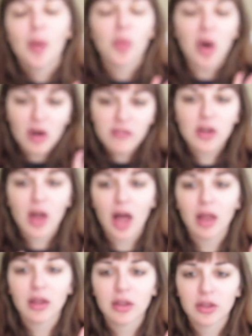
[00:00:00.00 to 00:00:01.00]
but
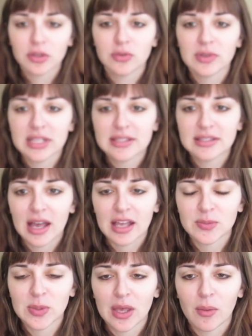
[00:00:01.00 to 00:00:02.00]
overall Goodreads
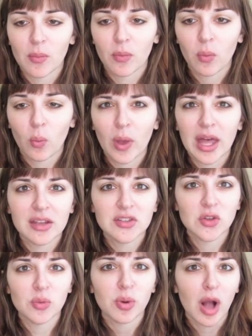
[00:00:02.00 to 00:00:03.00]
has become way
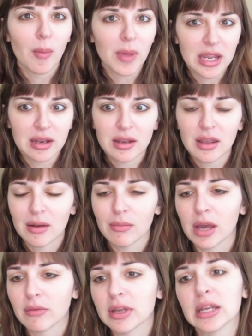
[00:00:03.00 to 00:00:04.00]
too prominent in
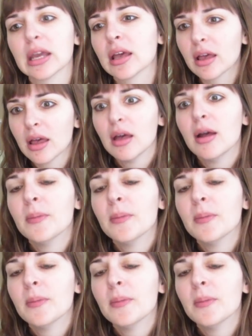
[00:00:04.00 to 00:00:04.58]
my reading.